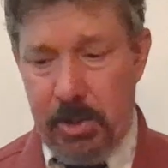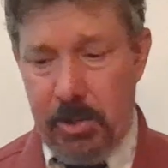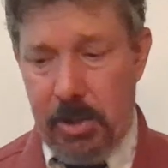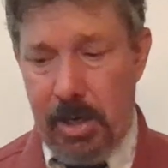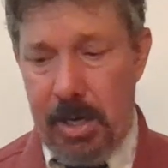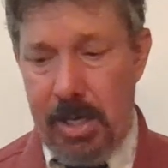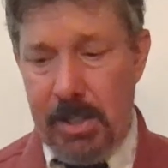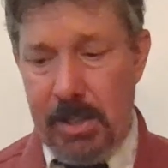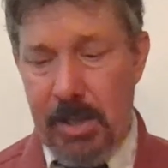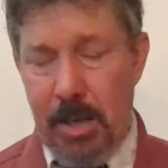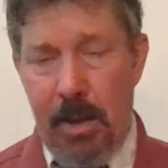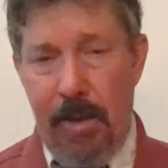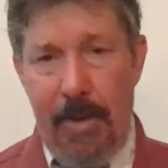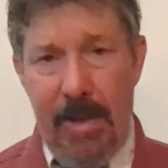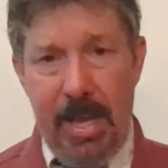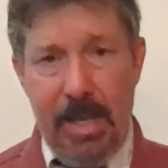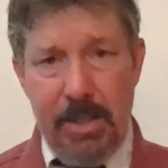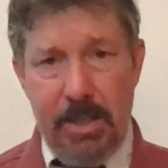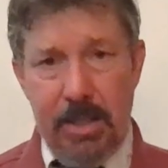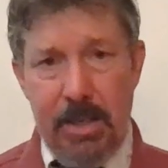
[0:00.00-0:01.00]
Christ.
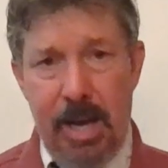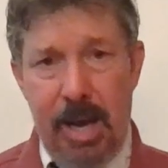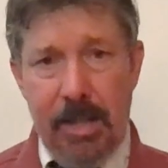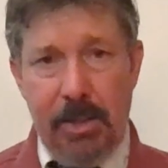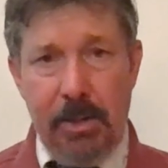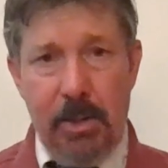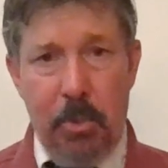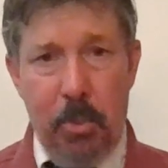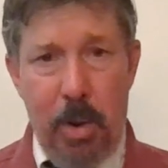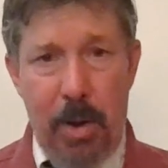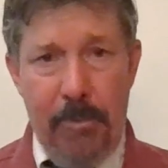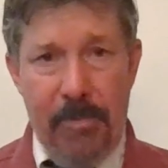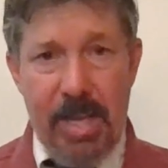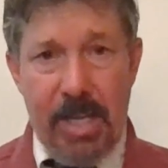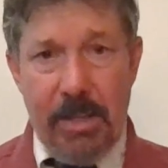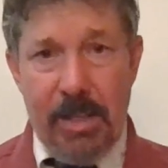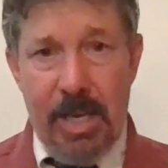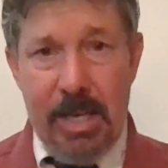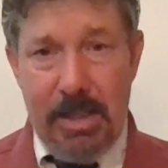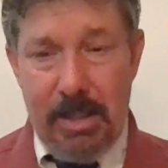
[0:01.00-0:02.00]
He's not the one
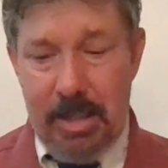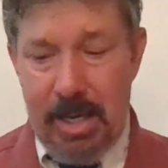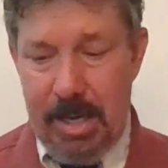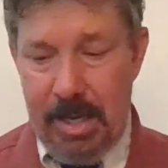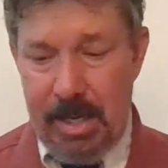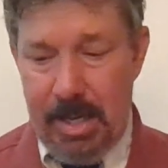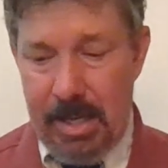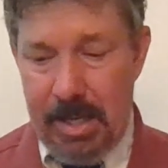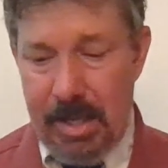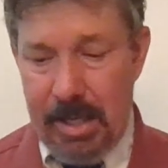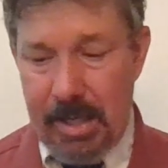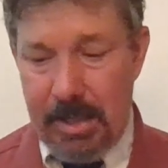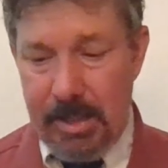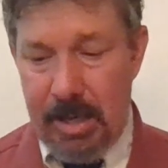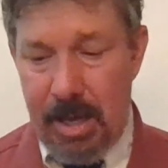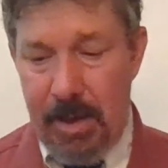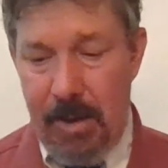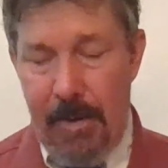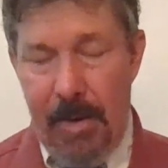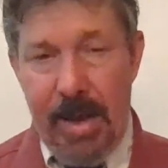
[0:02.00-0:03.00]
that they think he is.
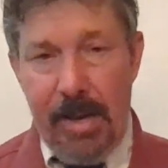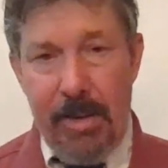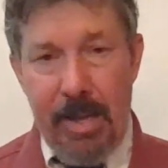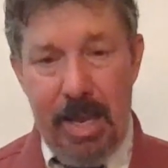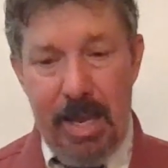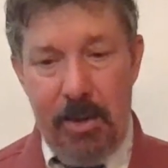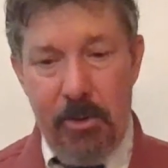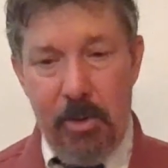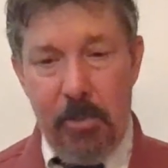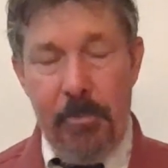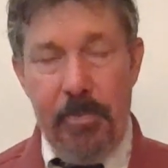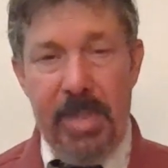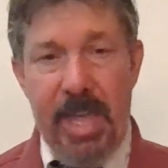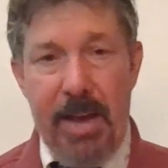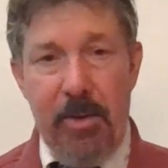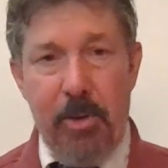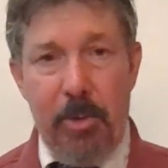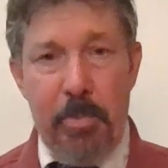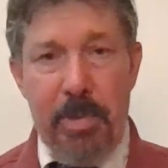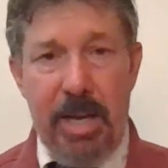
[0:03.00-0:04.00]
And he will,
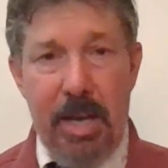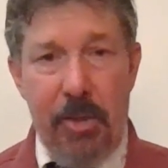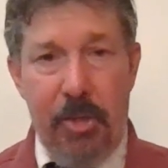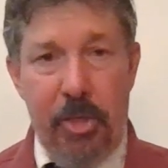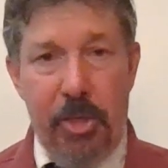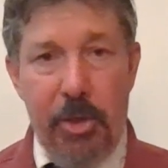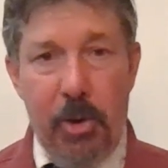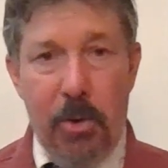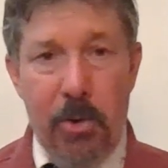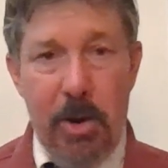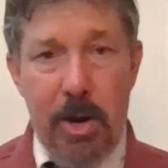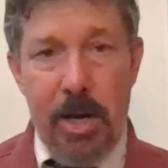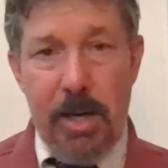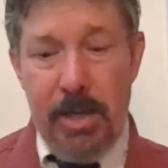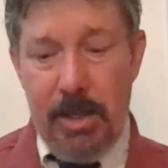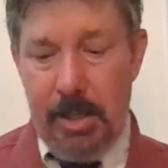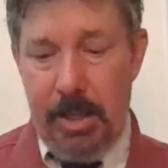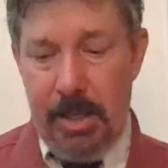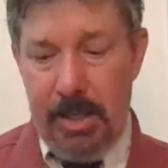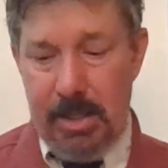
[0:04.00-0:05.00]
they will be a thorn
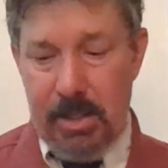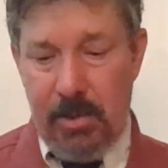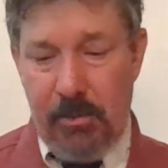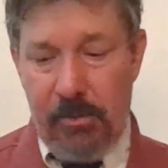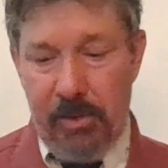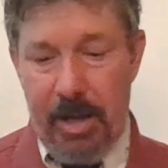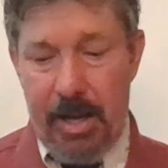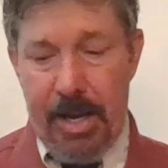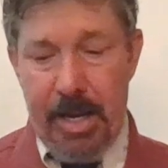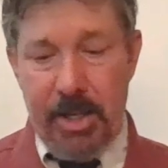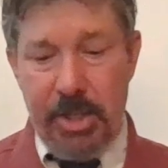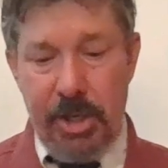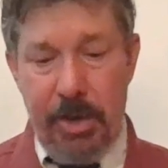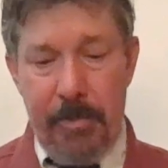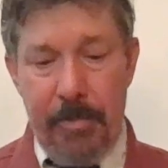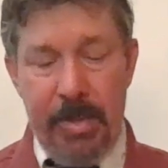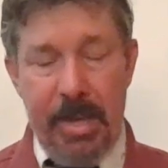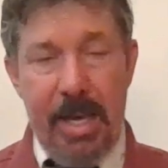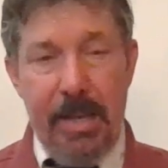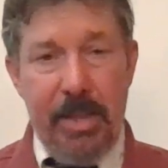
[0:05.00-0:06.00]
in his flesh,
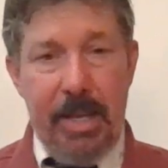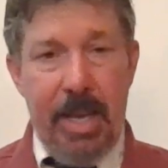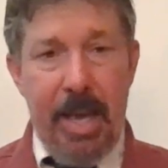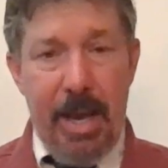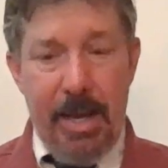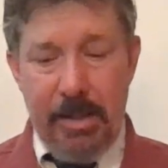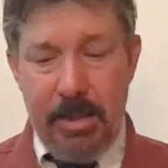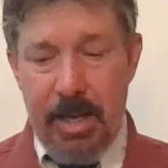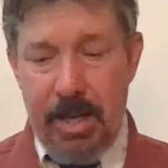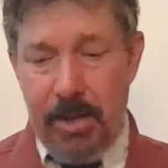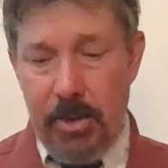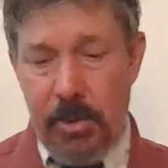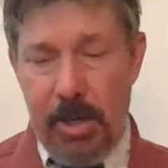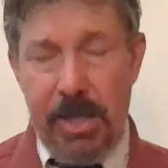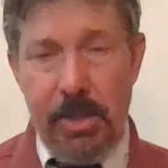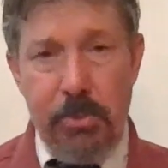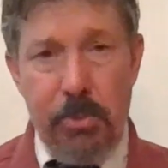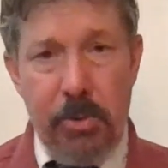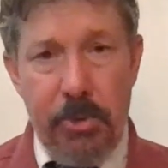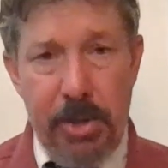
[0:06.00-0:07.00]
and the
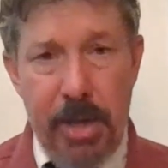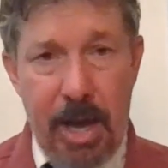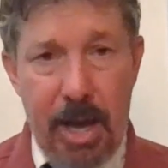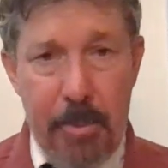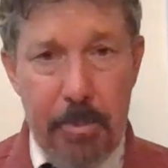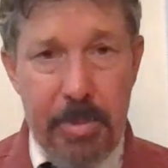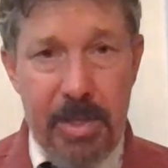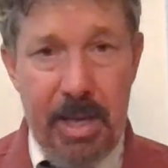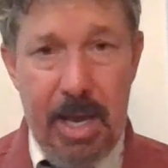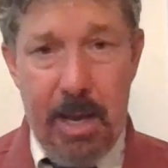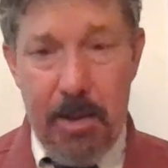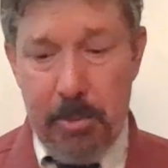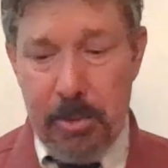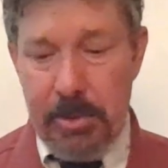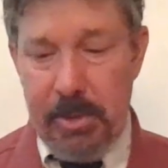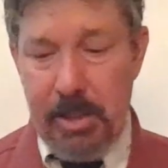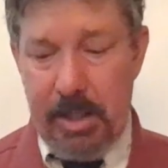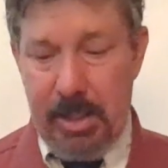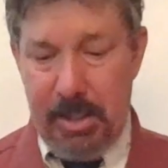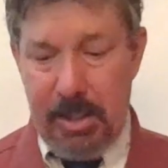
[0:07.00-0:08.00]
Antichrist will not be able
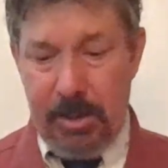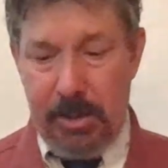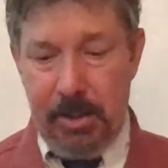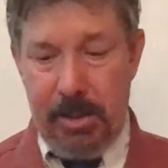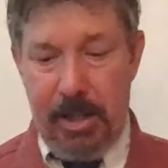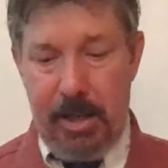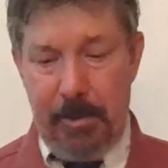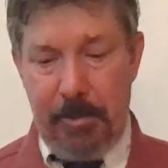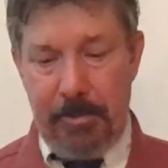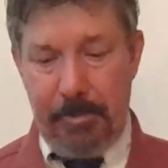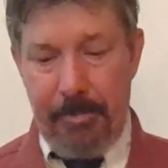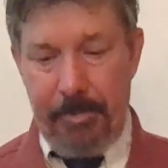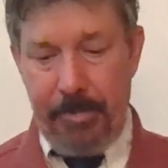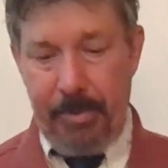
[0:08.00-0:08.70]
to kill them.